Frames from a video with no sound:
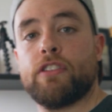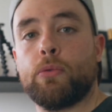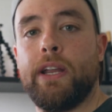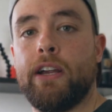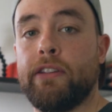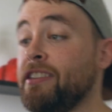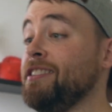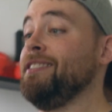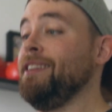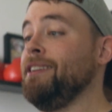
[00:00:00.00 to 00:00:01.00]
This one here, this
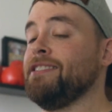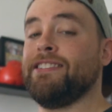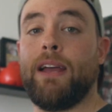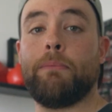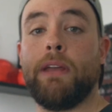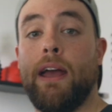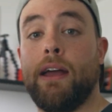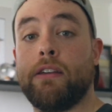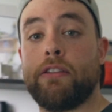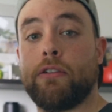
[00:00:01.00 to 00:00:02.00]
is the
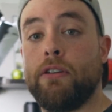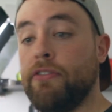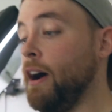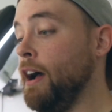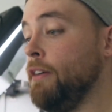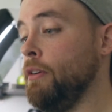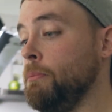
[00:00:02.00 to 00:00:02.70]
Samyang 35mm.